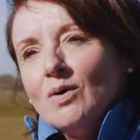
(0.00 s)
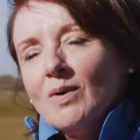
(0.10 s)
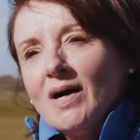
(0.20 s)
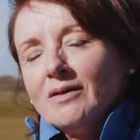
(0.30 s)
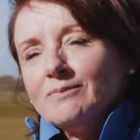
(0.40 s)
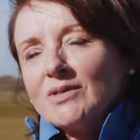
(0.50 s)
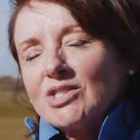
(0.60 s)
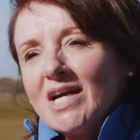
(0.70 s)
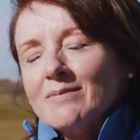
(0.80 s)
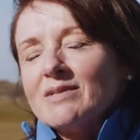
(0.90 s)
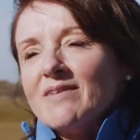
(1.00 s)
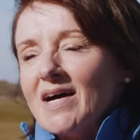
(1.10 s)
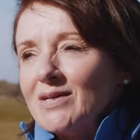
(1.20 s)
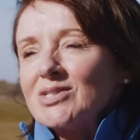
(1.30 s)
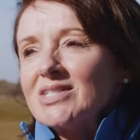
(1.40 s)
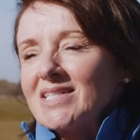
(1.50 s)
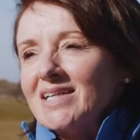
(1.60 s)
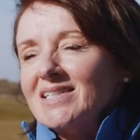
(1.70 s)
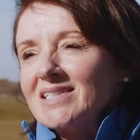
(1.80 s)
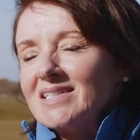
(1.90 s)
Well, the chairman of house
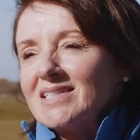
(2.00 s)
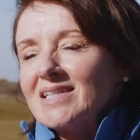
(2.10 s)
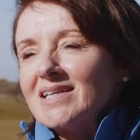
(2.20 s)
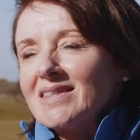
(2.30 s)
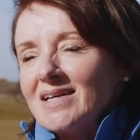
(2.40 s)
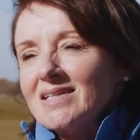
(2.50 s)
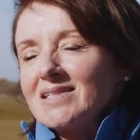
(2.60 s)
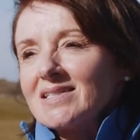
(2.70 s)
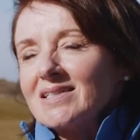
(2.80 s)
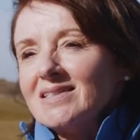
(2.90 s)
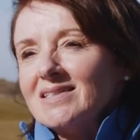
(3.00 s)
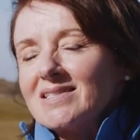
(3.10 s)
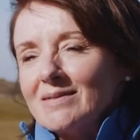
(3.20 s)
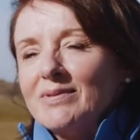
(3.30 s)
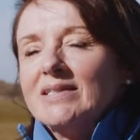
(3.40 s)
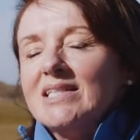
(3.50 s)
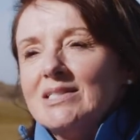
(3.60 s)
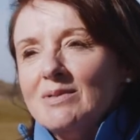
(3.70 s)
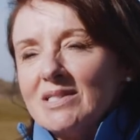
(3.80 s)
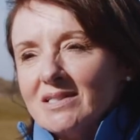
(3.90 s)
decided that something needed to
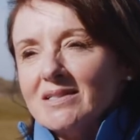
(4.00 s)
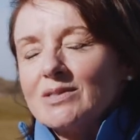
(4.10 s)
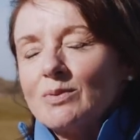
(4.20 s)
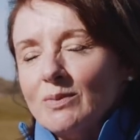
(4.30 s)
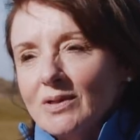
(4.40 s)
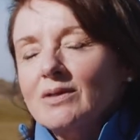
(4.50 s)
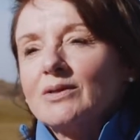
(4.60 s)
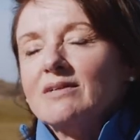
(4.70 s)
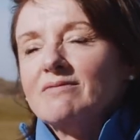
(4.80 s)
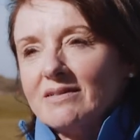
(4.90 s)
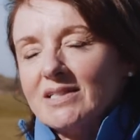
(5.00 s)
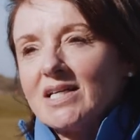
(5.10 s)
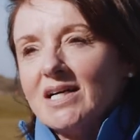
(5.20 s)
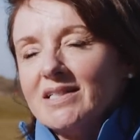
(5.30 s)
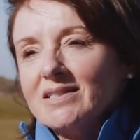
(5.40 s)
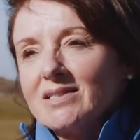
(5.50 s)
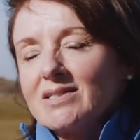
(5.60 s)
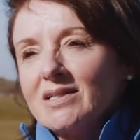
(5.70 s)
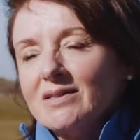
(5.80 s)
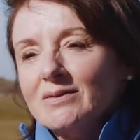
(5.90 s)
be done, as we were looking very tired.
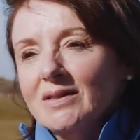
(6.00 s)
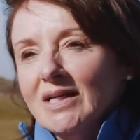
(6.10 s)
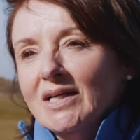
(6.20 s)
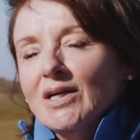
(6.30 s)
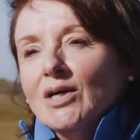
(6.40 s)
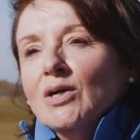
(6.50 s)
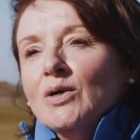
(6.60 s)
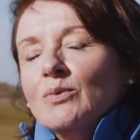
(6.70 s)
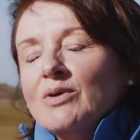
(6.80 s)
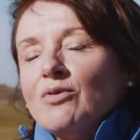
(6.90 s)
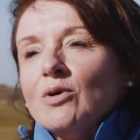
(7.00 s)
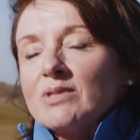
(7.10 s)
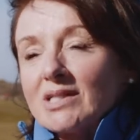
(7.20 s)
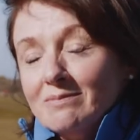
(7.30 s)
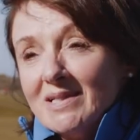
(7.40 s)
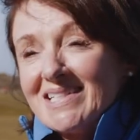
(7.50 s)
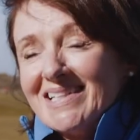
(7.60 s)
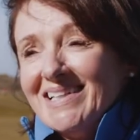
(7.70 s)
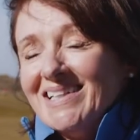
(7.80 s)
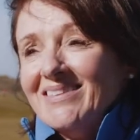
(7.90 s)
So we formed a
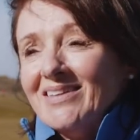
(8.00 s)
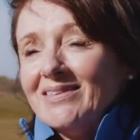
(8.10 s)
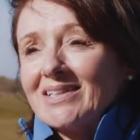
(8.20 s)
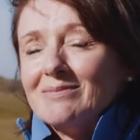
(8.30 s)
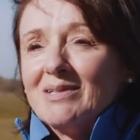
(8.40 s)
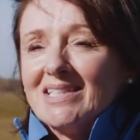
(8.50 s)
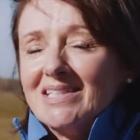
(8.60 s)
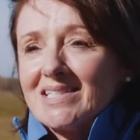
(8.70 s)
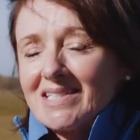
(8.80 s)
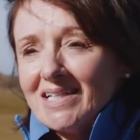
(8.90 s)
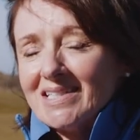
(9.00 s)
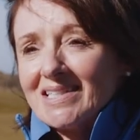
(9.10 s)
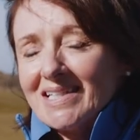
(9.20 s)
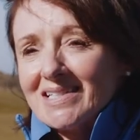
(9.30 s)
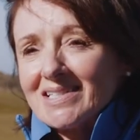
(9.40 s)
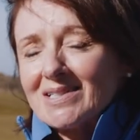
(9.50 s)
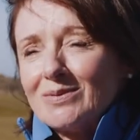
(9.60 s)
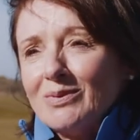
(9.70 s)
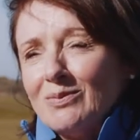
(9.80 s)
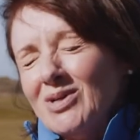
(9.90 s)
committee, and then the committee decided that we